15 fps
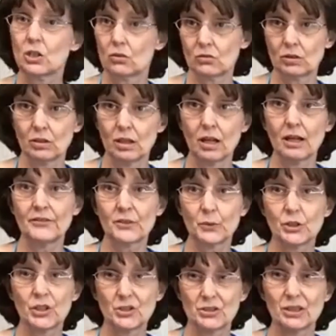use gloves
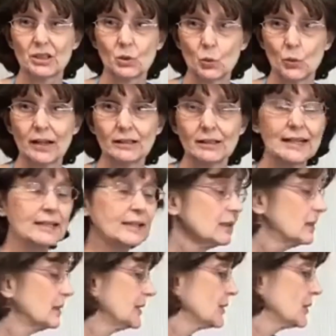when using the White Lightning
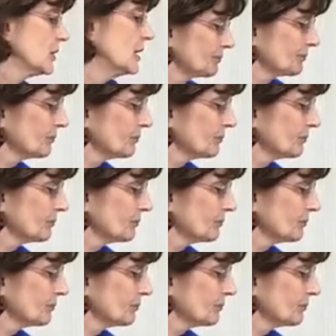Cleaner,